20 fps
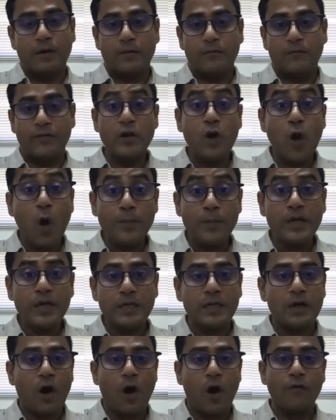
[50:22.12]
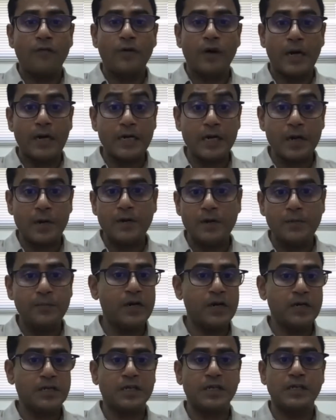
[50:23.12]
A phenomenon of
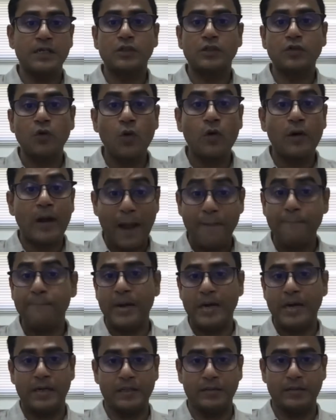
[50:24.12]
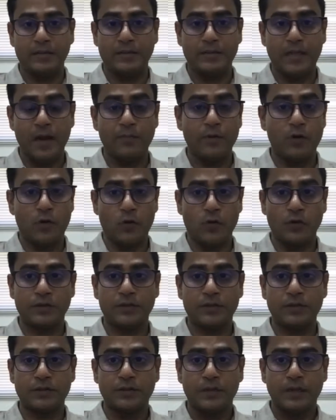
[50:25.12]
under-enumeration is so rampant in these
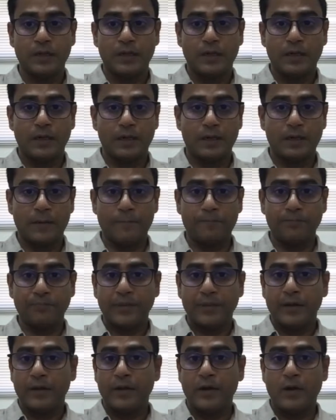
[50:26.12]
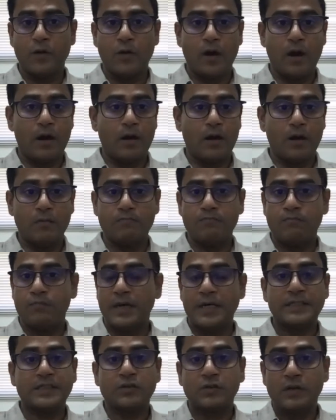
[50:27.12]
neighborhoods.
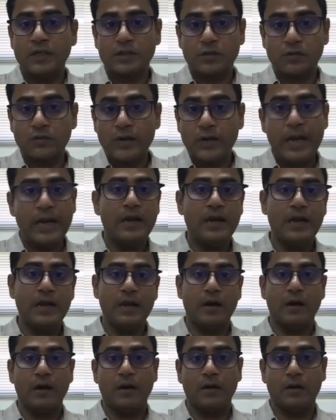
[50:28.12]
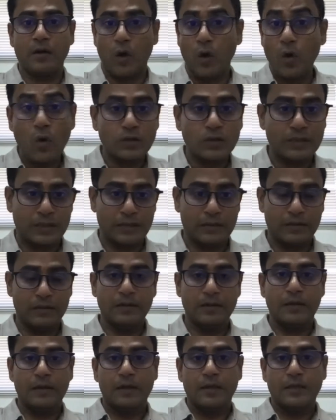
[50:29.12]
It's really colossal.
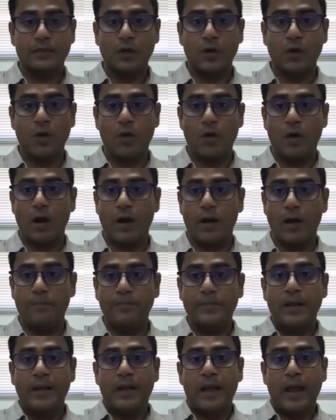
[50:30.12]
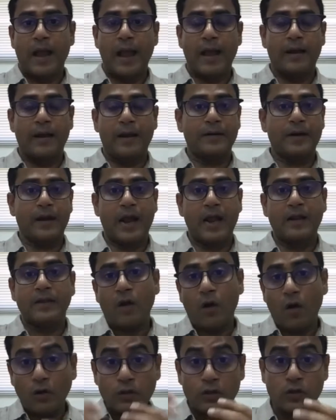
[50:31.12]
So
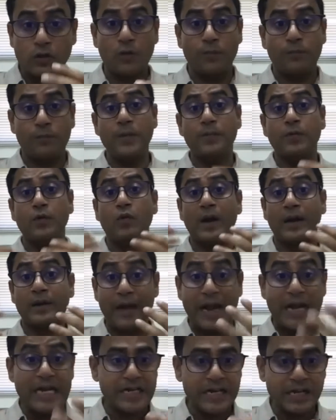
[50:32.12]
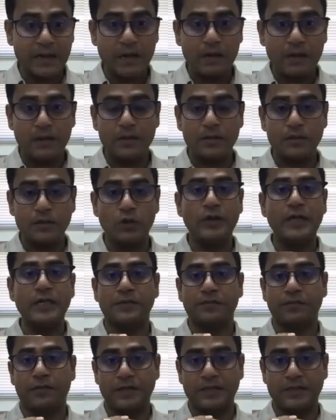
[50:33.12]
and also people who are renting
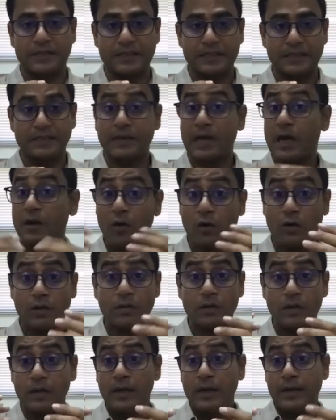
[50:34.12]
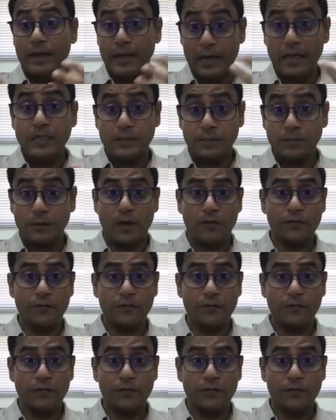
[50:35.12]
zugis, for instance, they are not eligible.